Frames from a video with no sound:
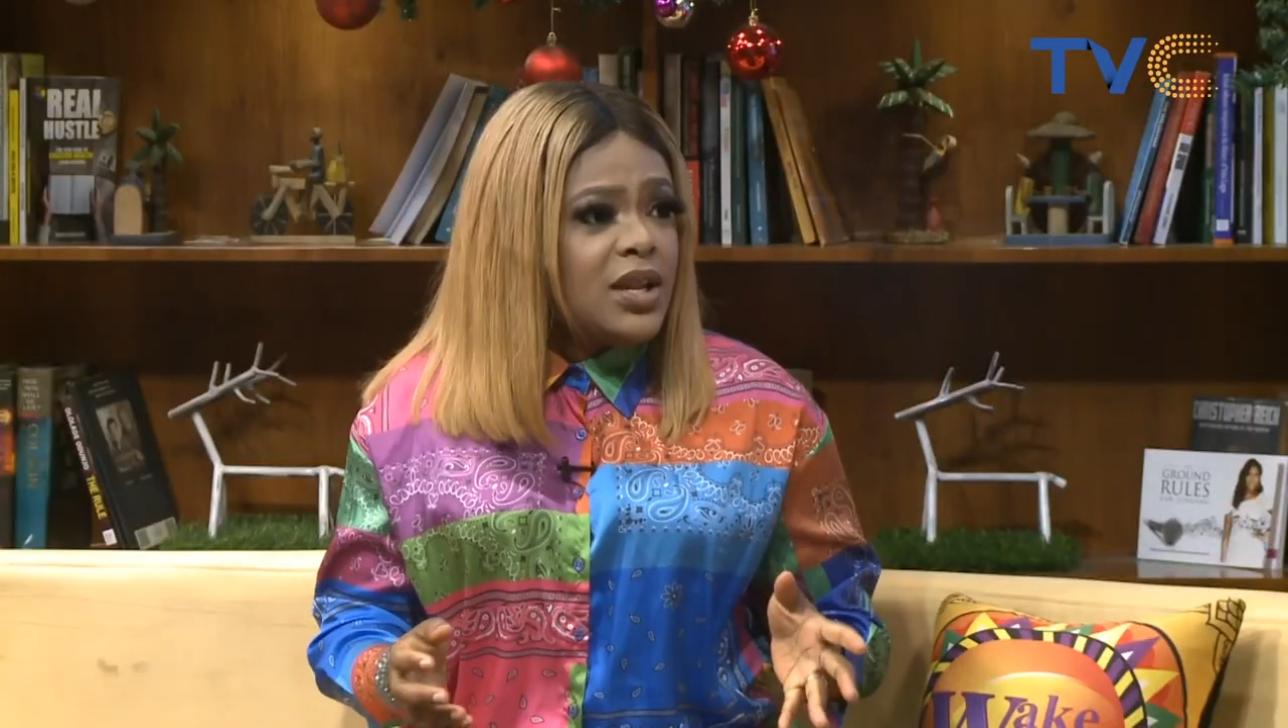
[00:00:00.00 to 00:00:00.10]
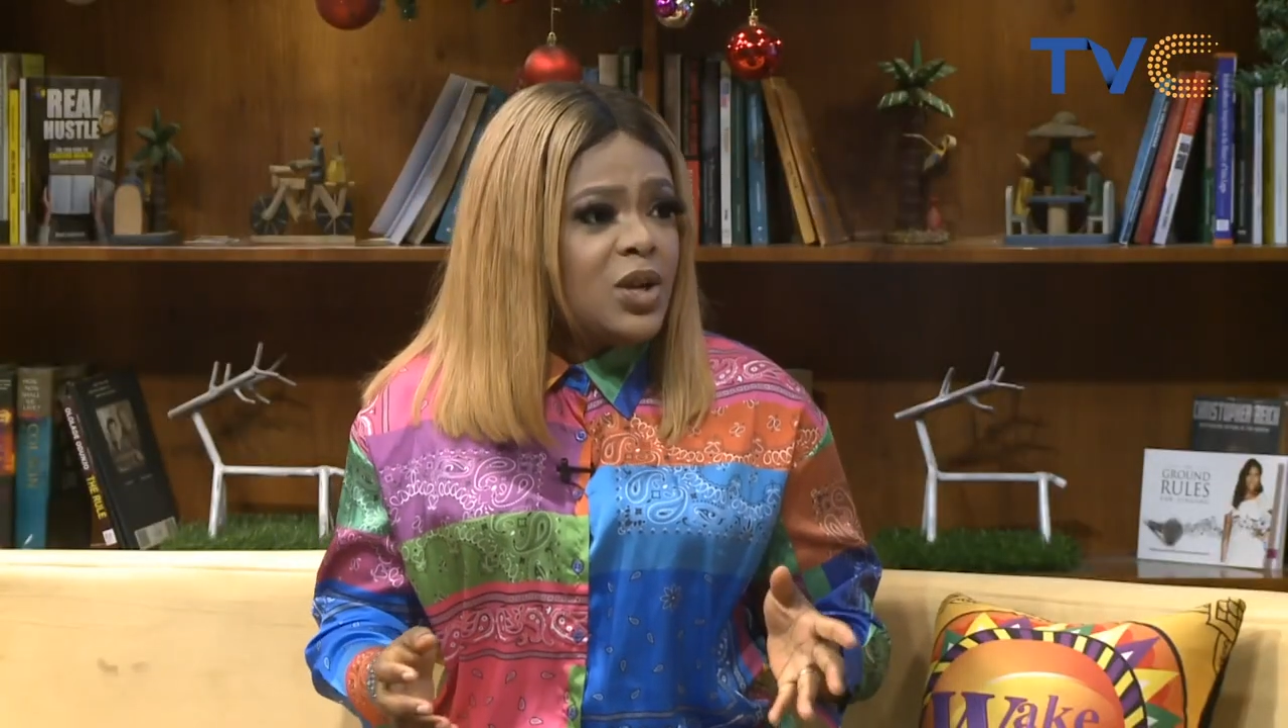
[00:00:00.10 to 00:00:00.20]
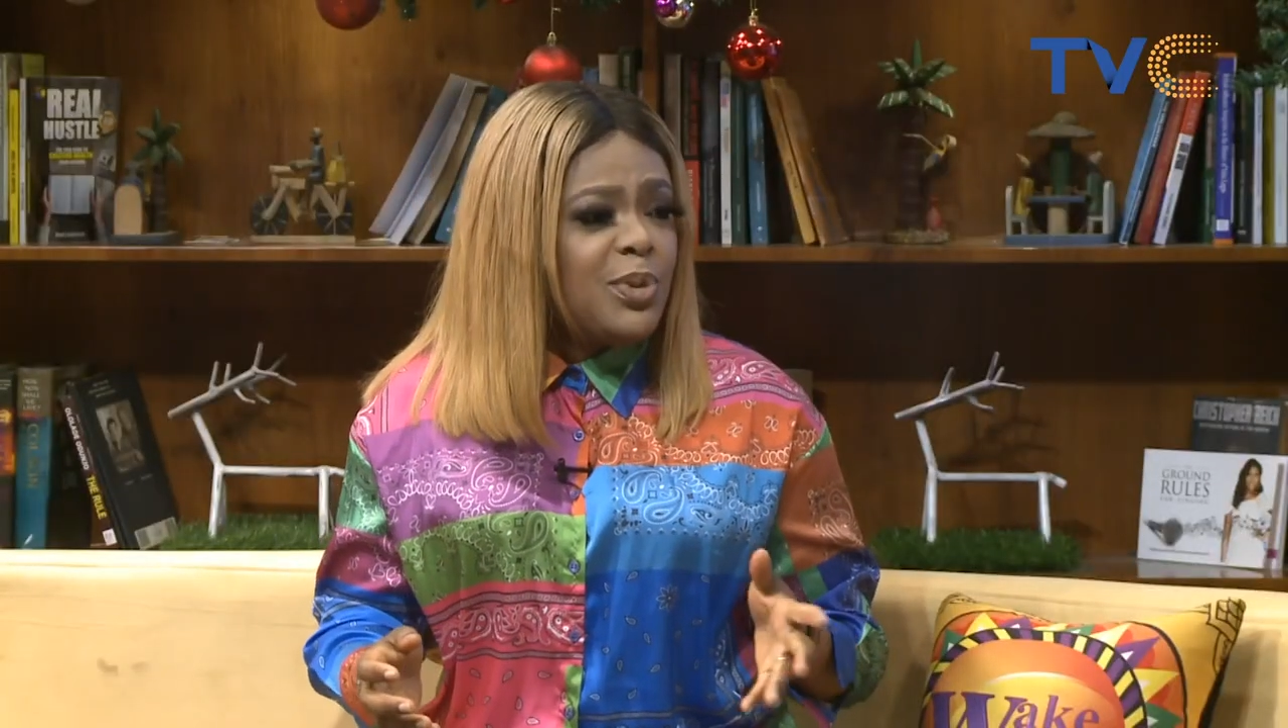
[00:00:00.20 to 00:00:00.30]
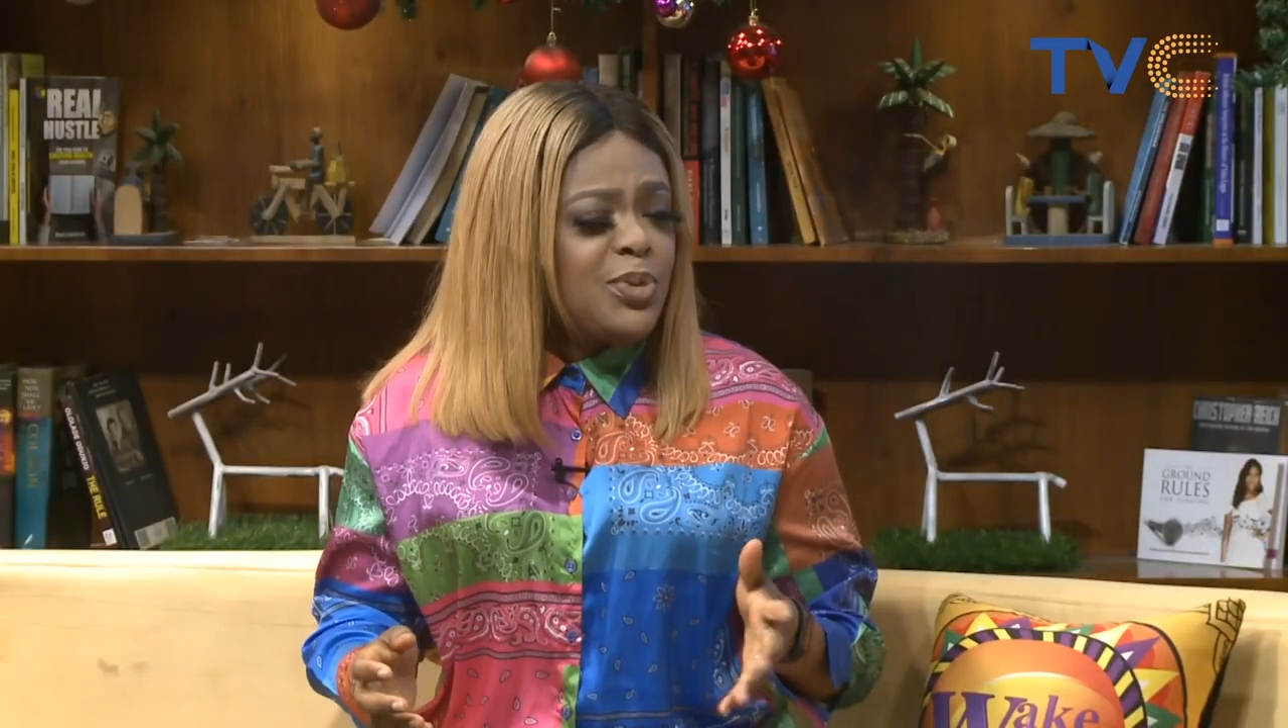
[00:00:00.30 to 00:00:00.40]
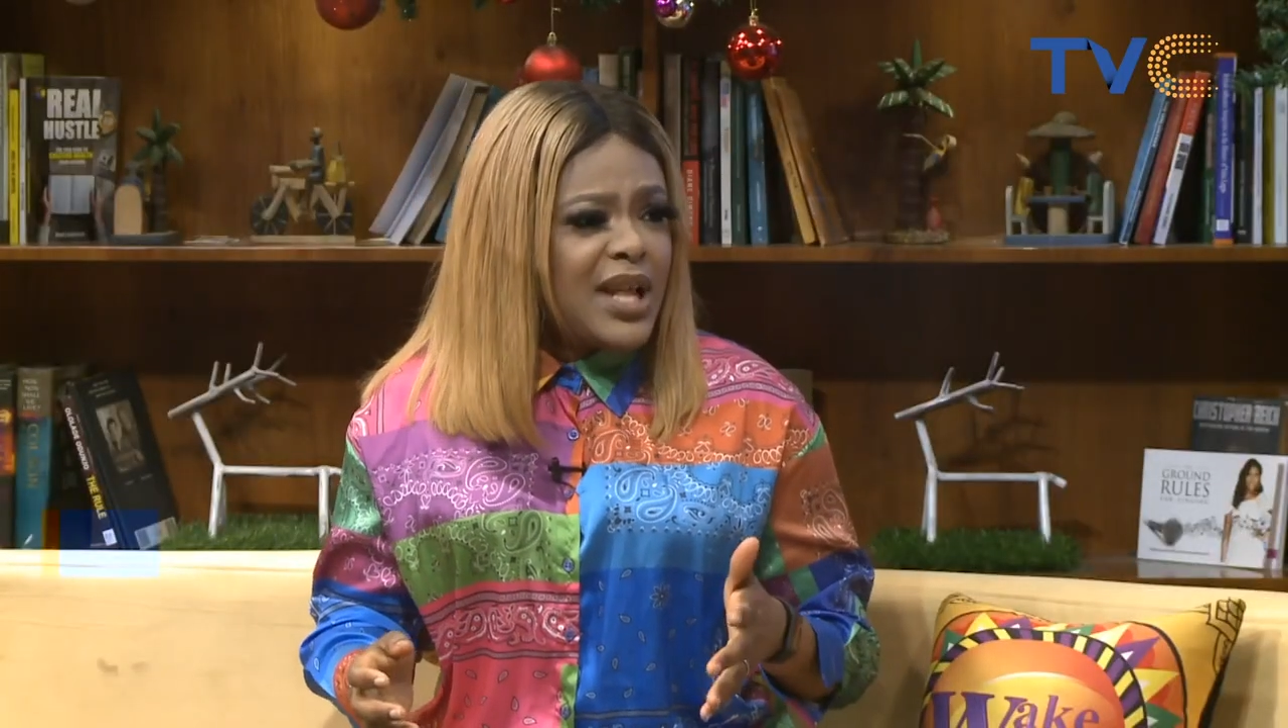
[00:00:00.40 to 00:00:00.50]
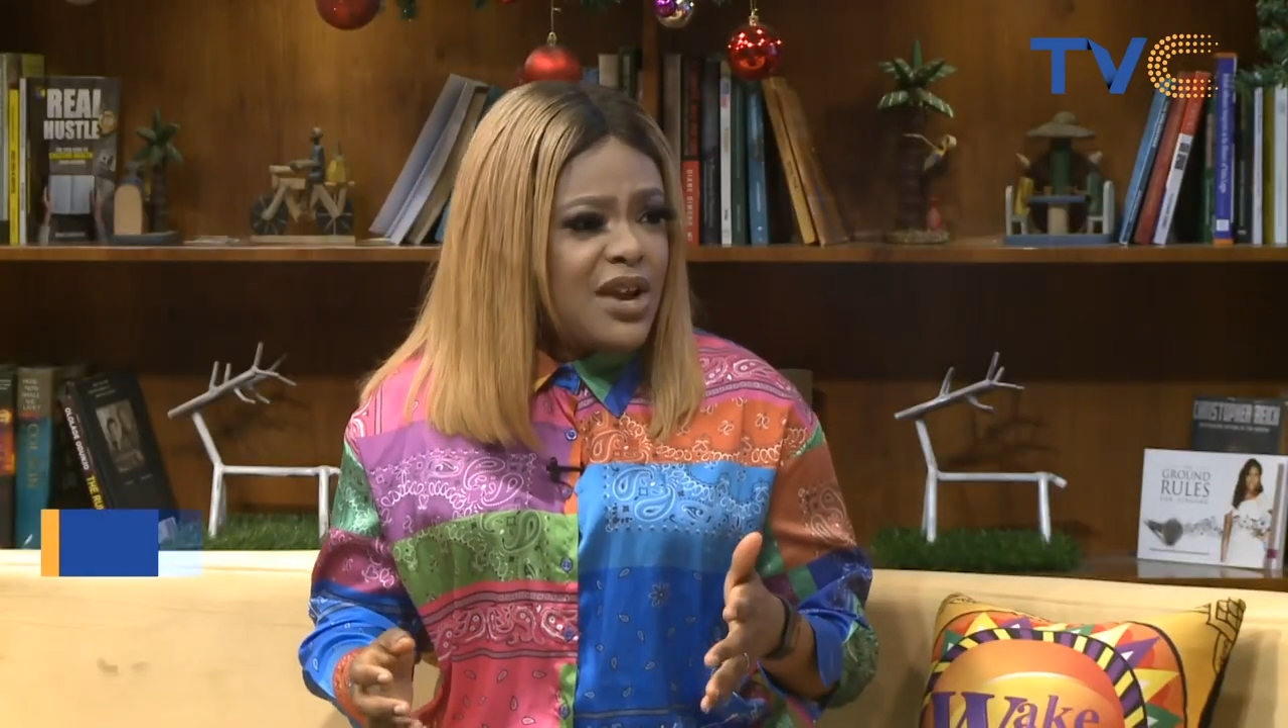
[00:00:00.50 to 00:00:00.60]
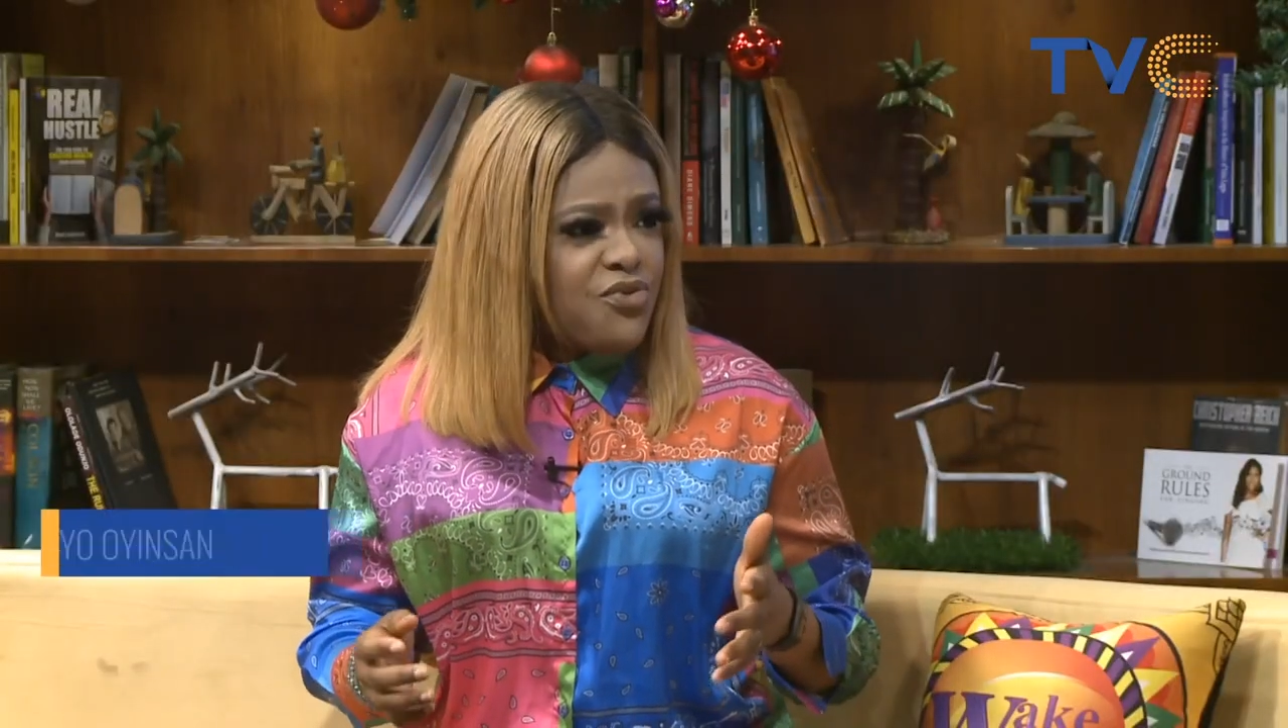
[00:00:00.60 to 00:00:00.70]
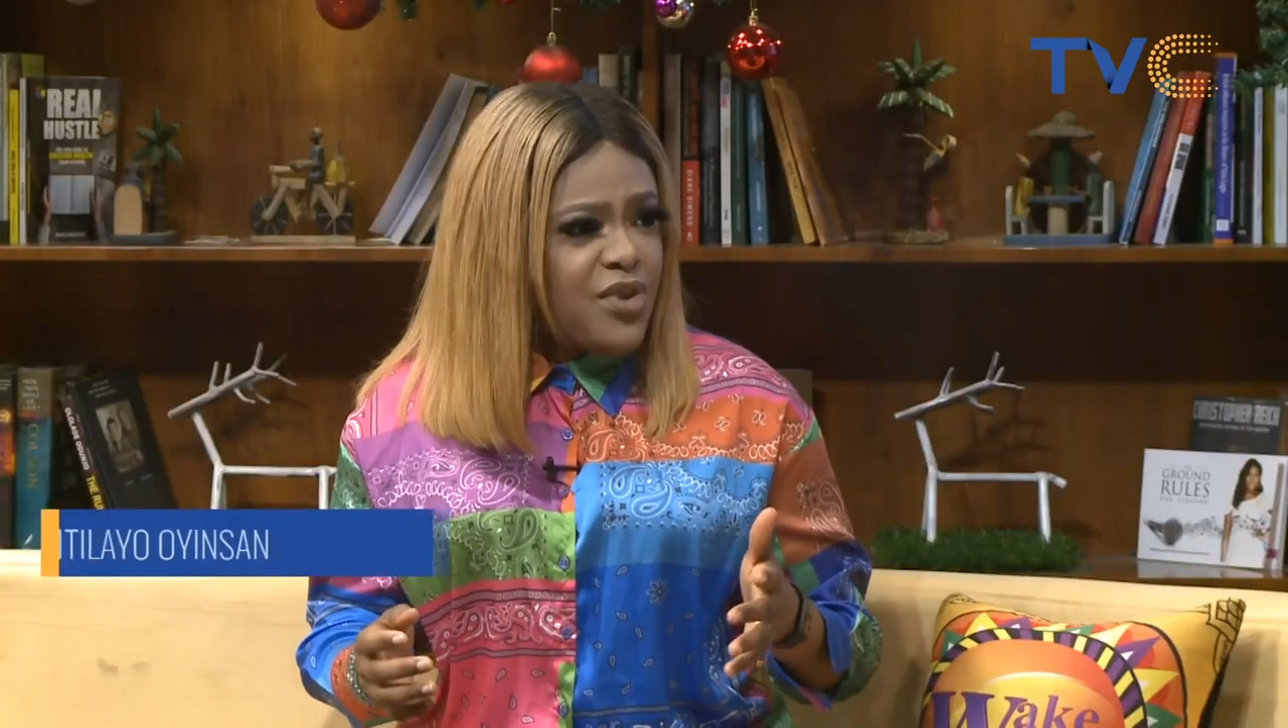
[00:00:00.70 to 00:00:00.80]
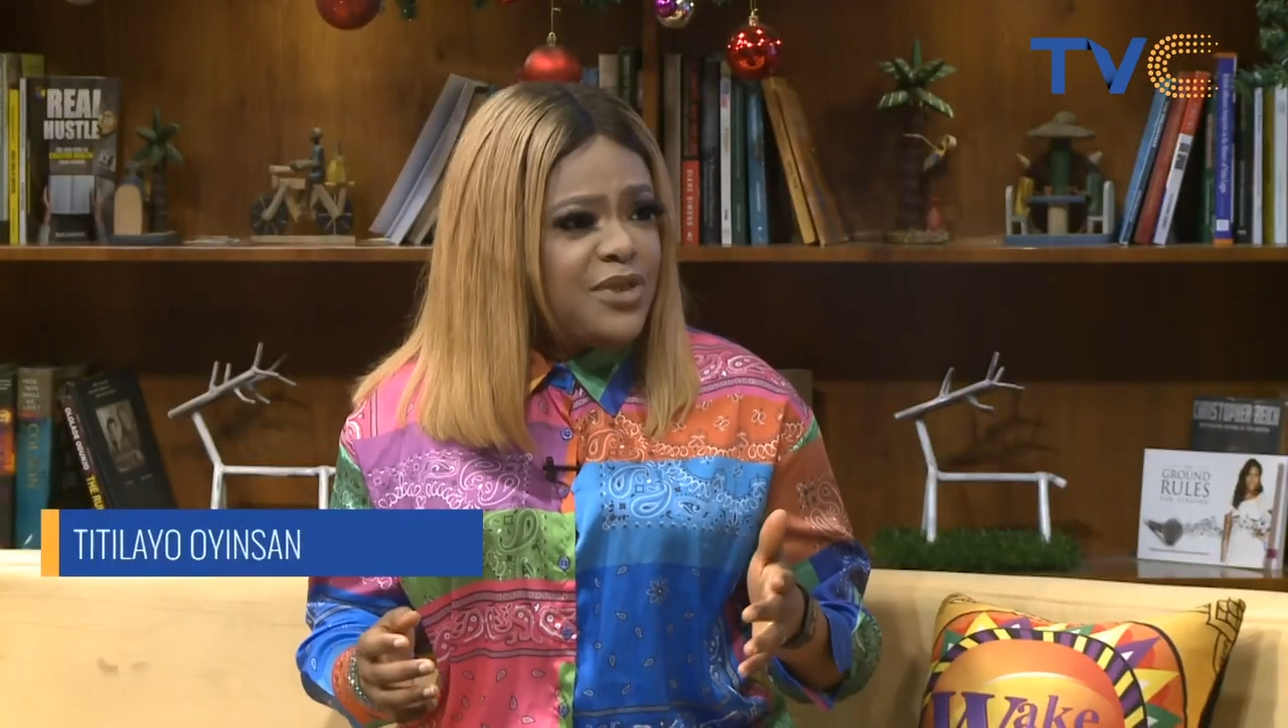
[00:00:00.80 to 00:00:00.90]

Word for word: A lot of people like